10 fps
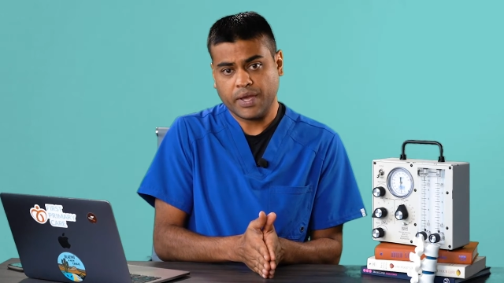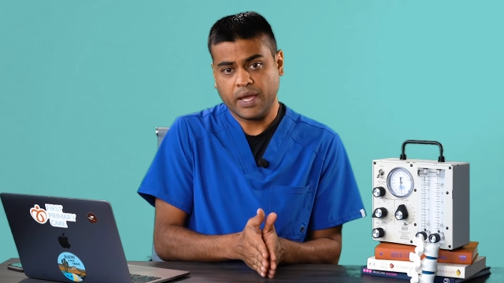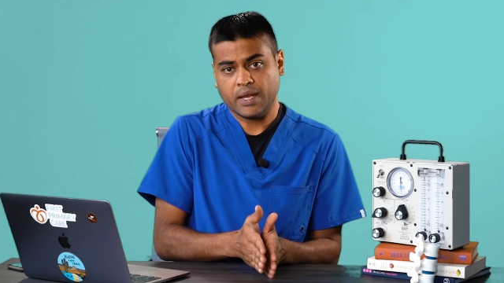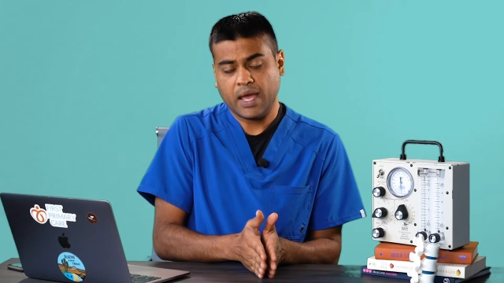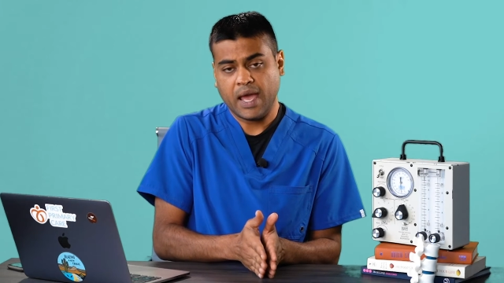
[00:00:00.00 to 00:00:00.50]

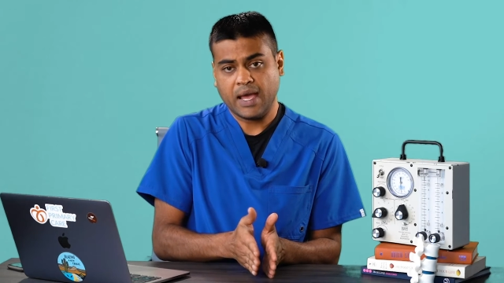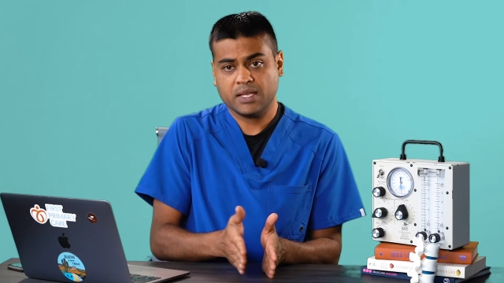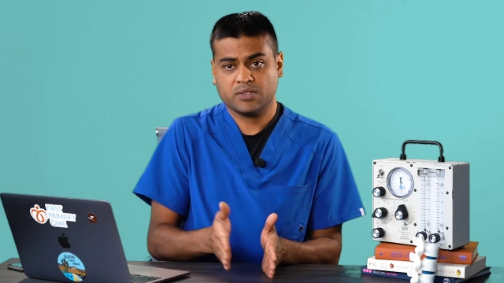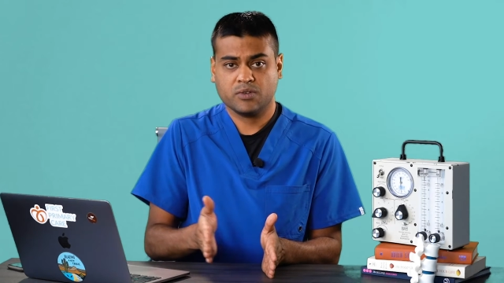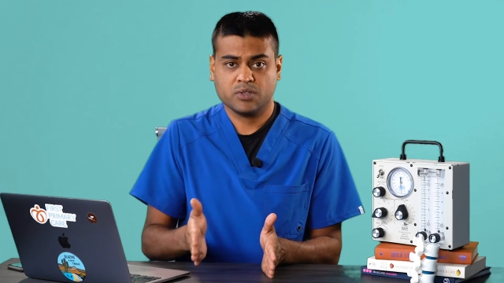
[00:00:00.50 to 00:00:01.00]
and
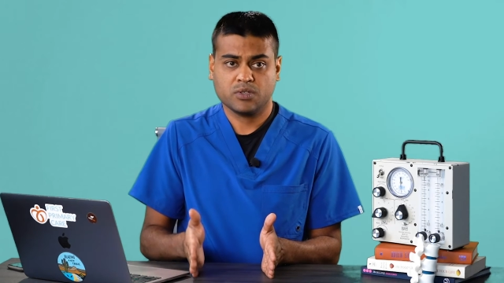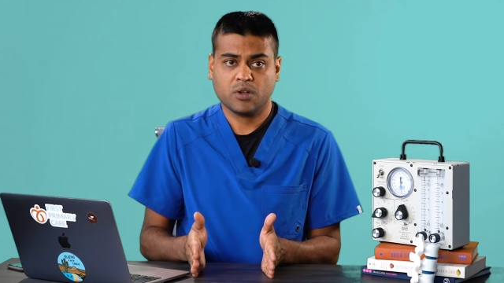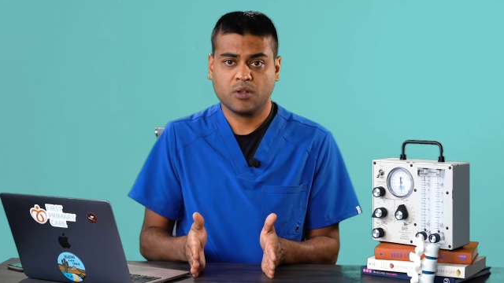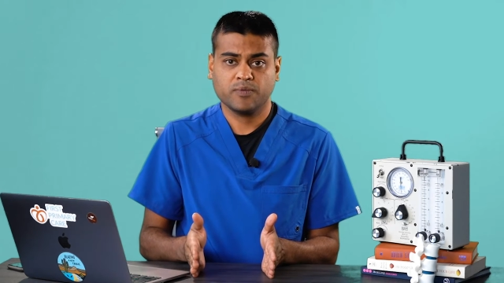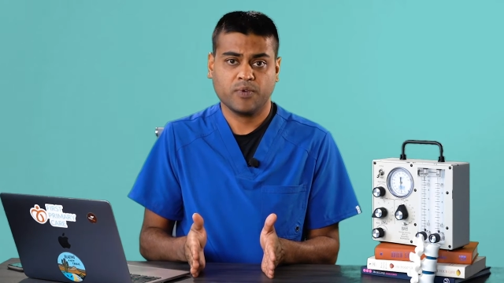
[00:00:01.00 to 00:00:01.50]
has
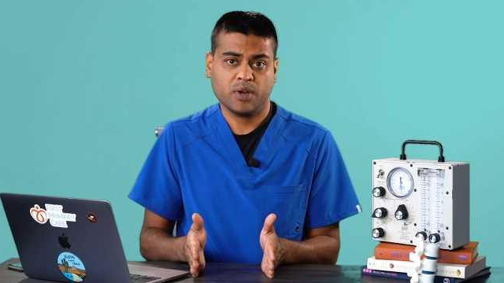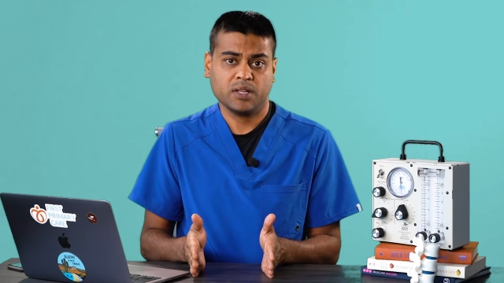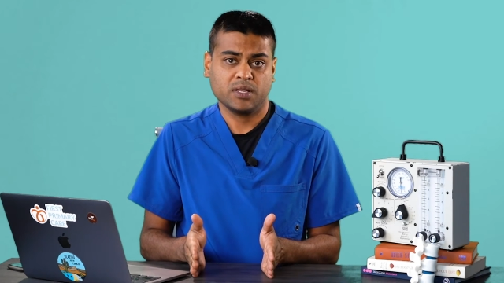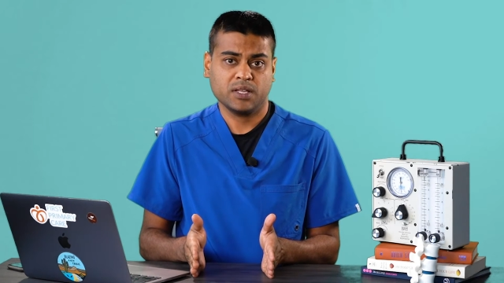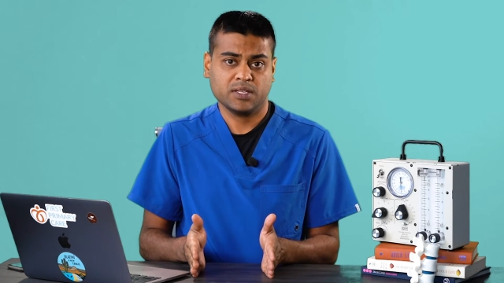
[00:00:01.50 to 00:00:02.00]
resolved for
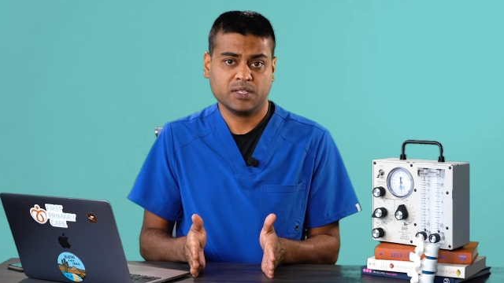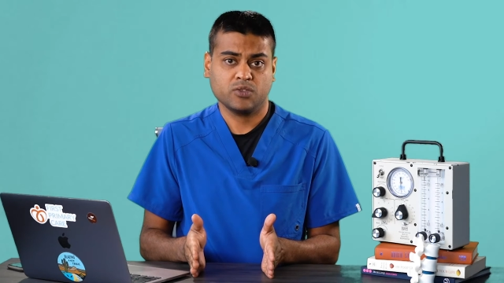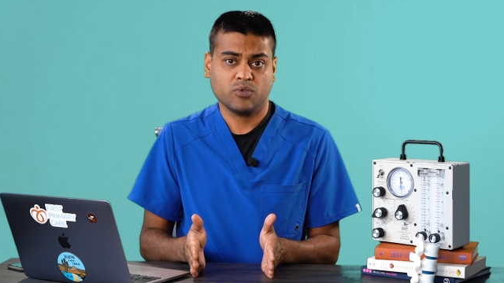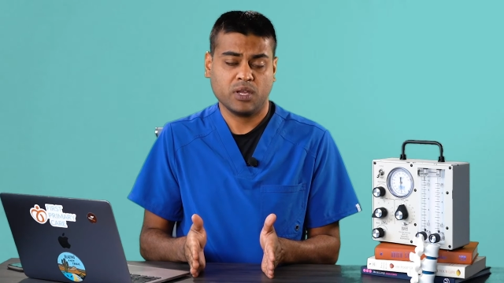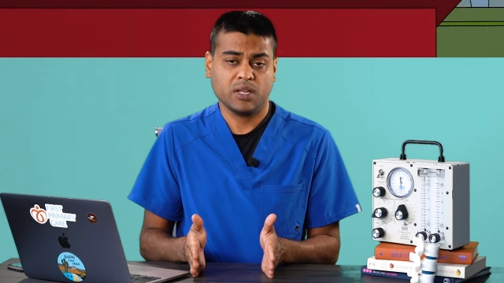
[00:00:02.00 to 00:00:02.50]
at least
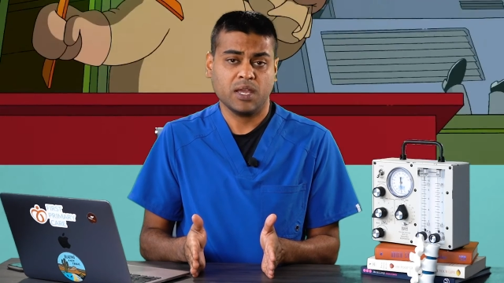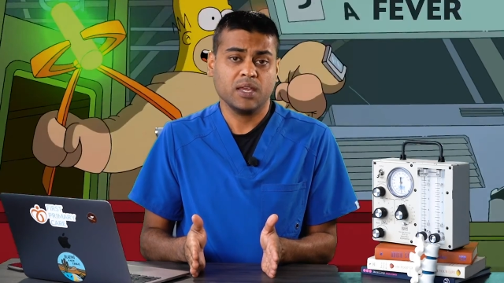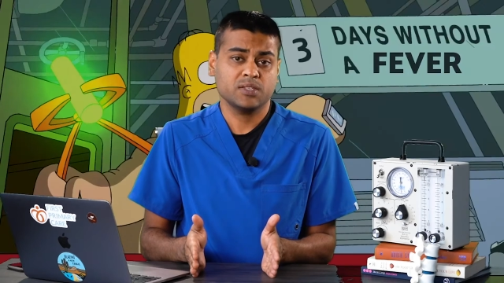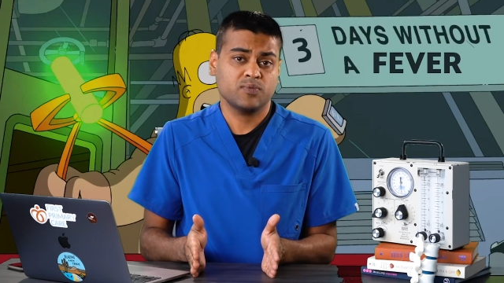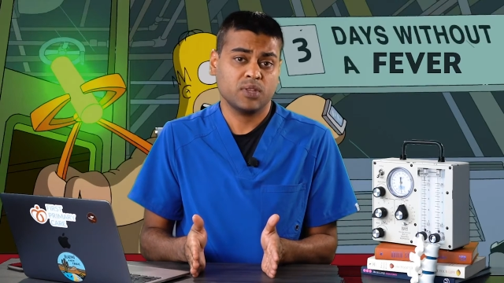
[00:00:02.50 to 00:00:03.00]
three
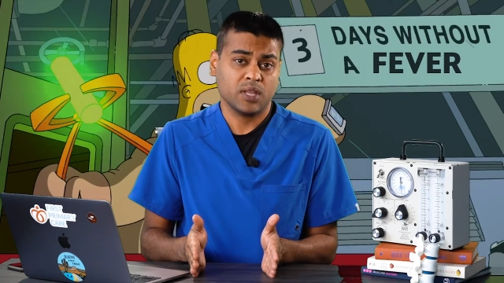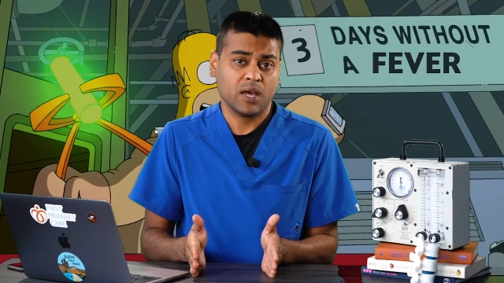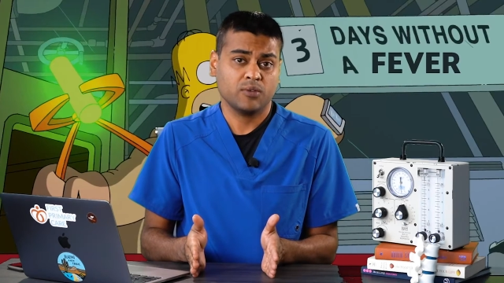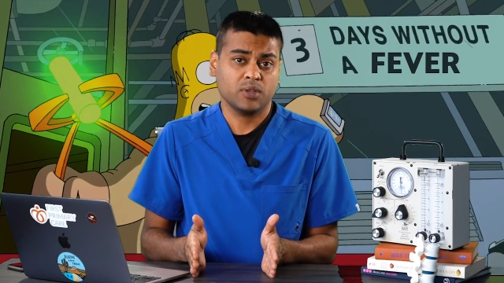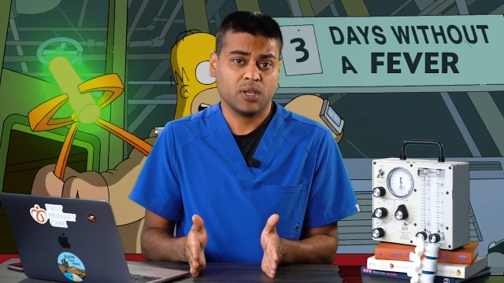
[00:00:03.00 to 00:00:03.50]
days
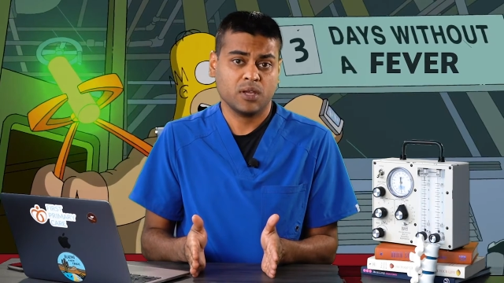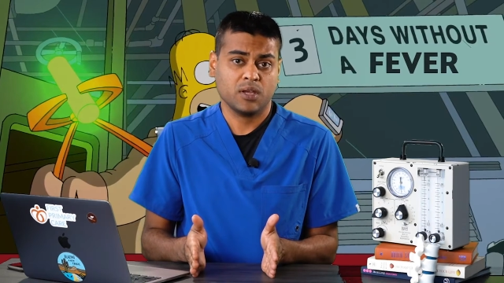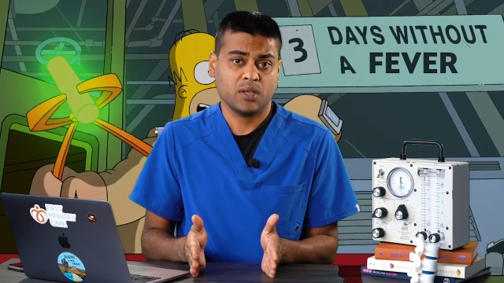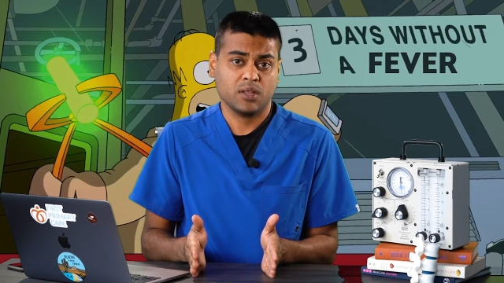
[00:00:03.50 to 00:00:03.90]
without the,